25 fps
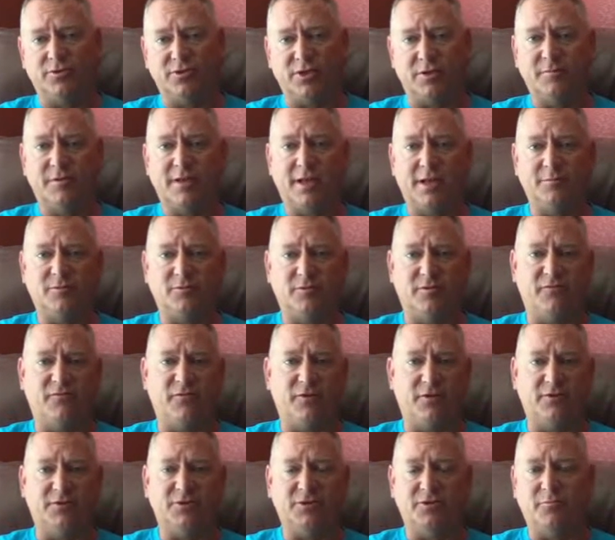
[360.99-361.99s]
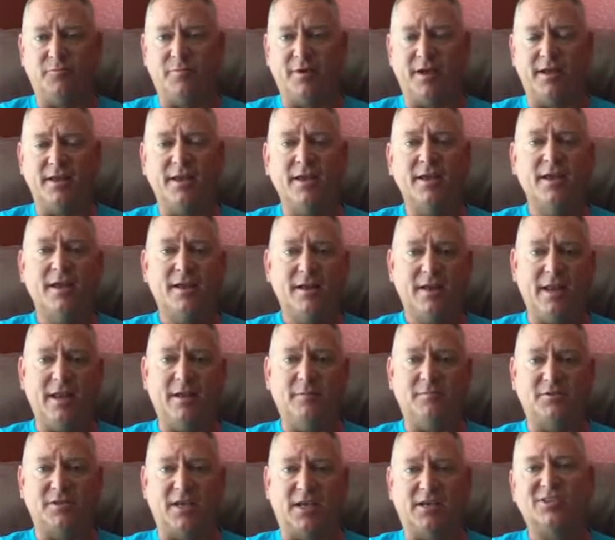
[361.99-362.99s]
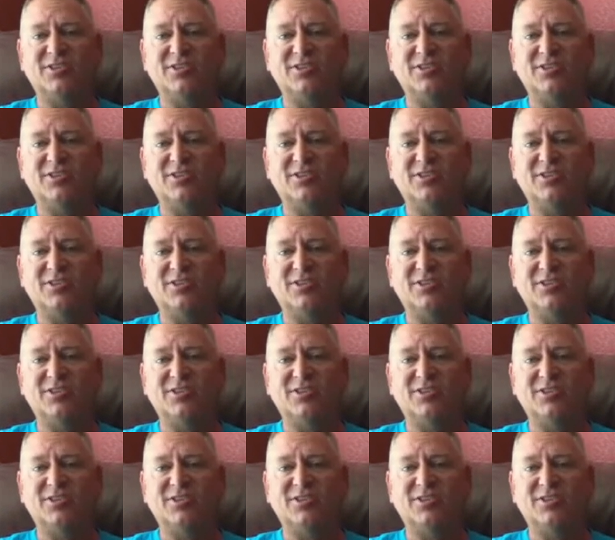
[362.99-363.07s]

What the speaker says: sometimes referred to by names like